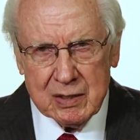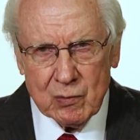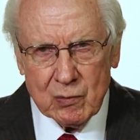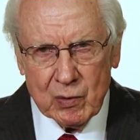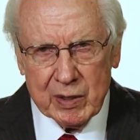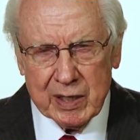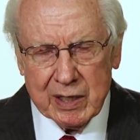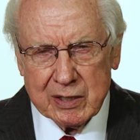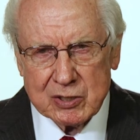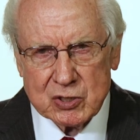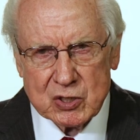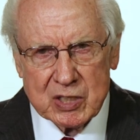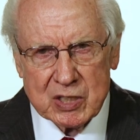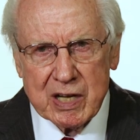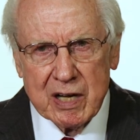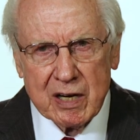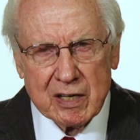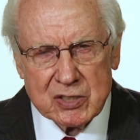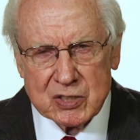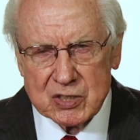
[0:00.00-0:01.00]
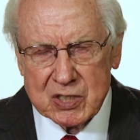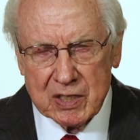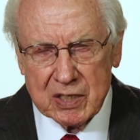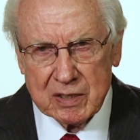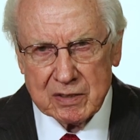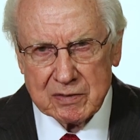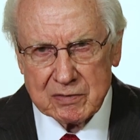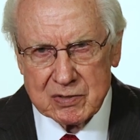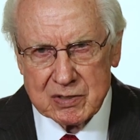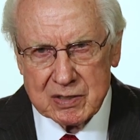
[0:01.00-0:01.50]
we see
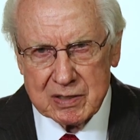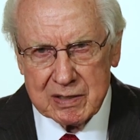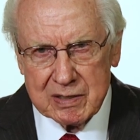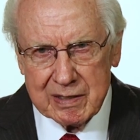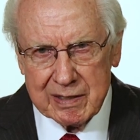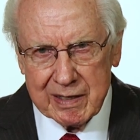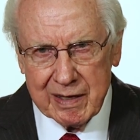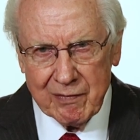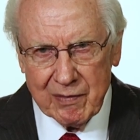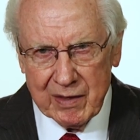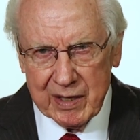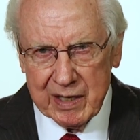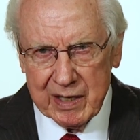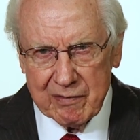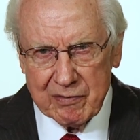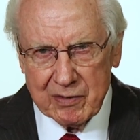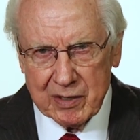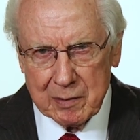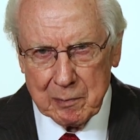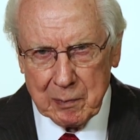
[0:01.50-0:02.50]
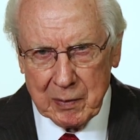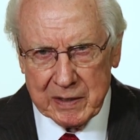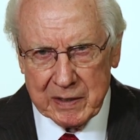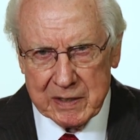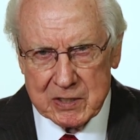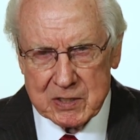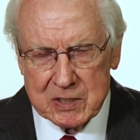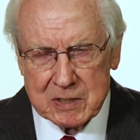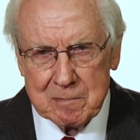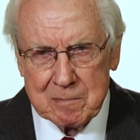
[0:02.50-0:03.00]
ourselves in the heavenly
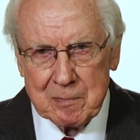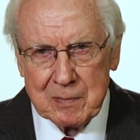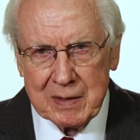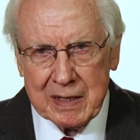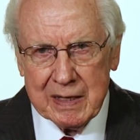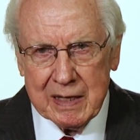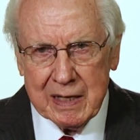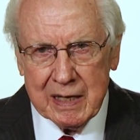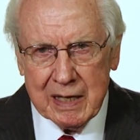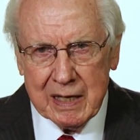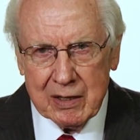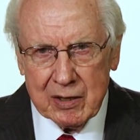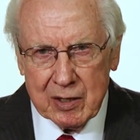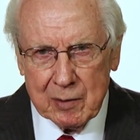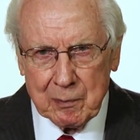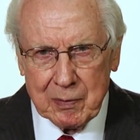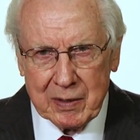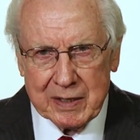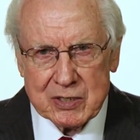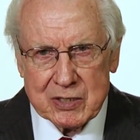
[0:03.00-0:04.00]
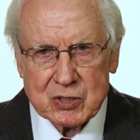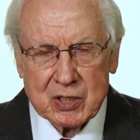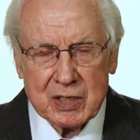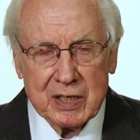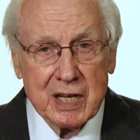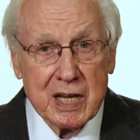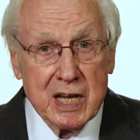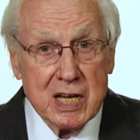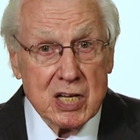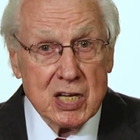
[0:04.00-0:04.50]
place, the place that
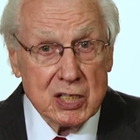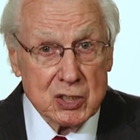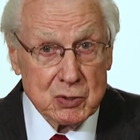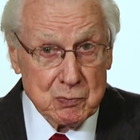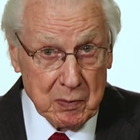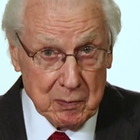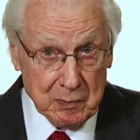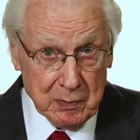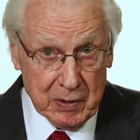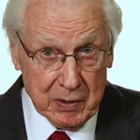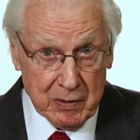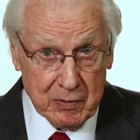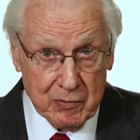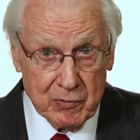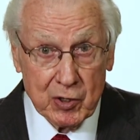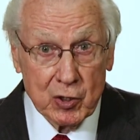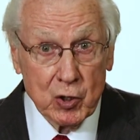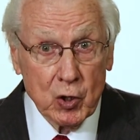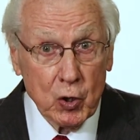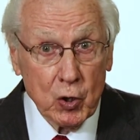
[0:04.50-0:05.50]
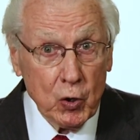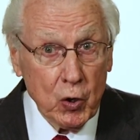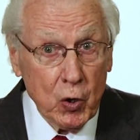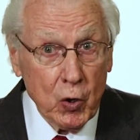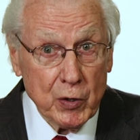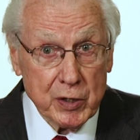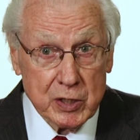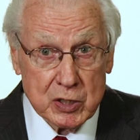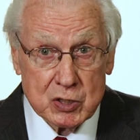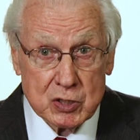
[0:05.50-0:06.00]
he has prepared, the
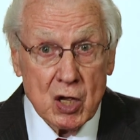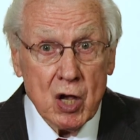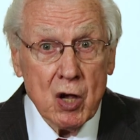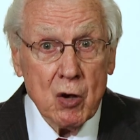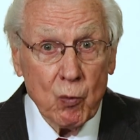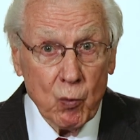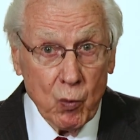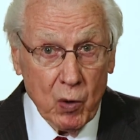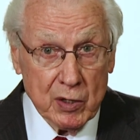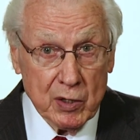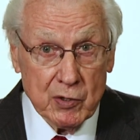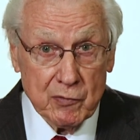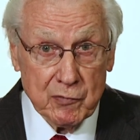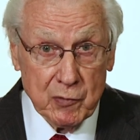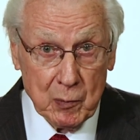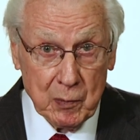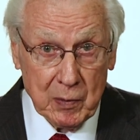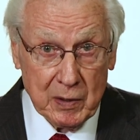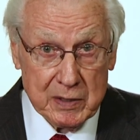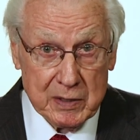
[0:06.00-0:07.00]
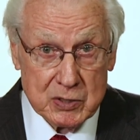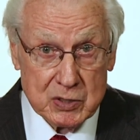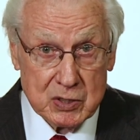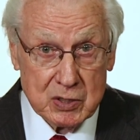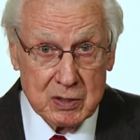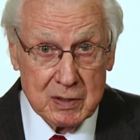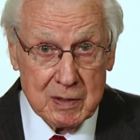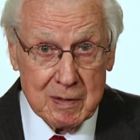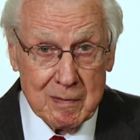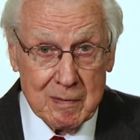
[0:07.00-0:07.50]
glorious, wonderful place
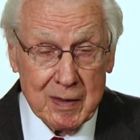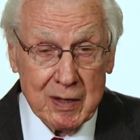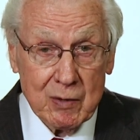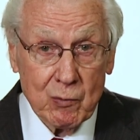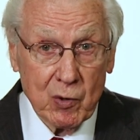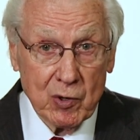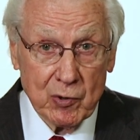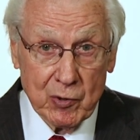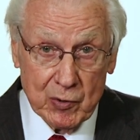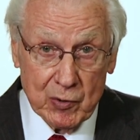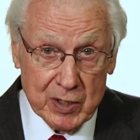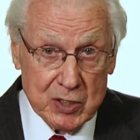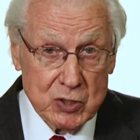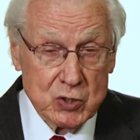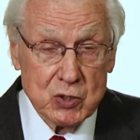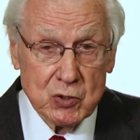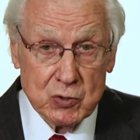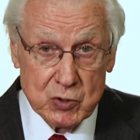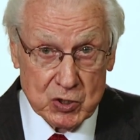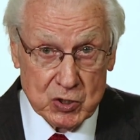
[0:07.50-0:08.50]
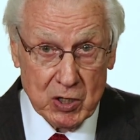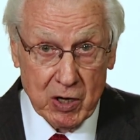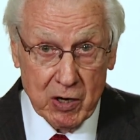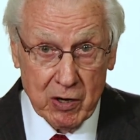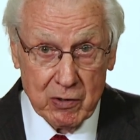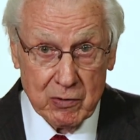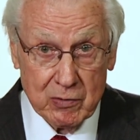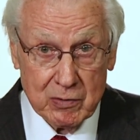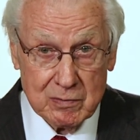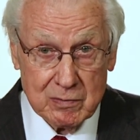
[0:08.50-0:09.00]
where there is no sorrow,